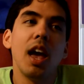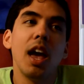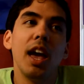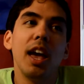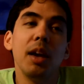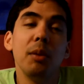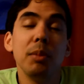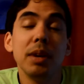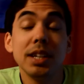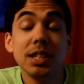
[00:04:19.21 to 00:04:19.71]

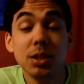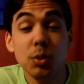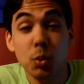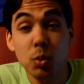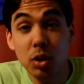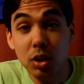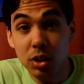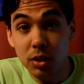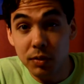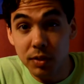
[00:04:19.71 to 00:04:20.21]
It makes a
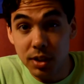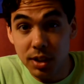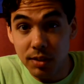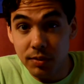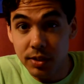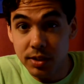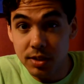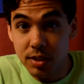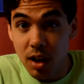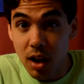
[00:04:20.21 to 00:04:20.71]
world of a
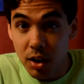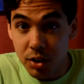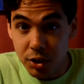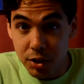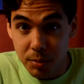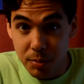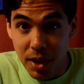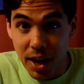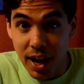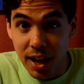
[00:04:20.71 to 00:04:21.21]
difference on your
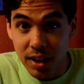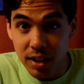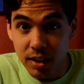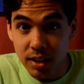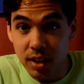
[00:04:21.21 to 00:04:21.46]
back.